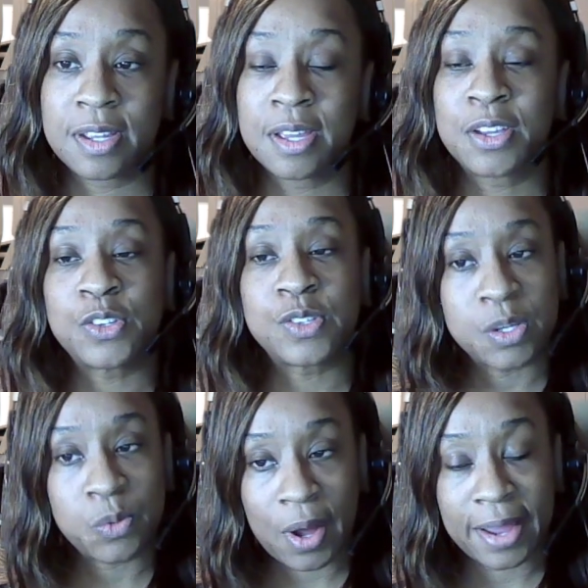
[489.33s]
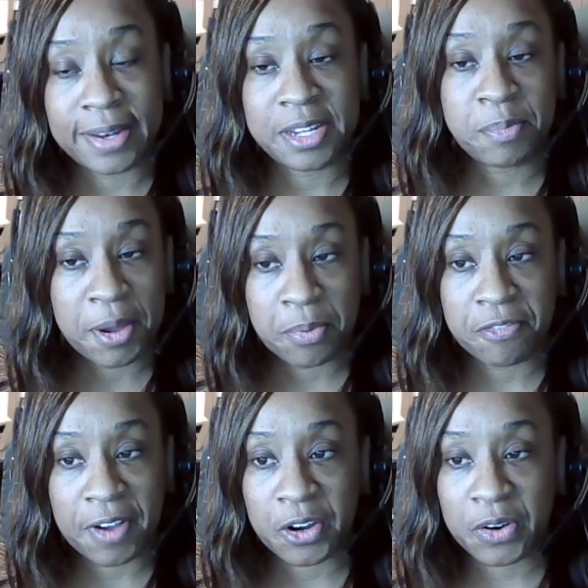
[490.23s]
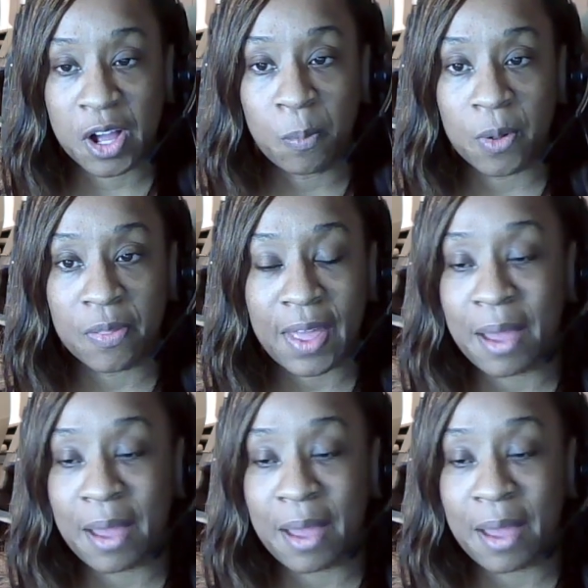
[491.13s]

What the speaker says: You see why I need my provider help on that,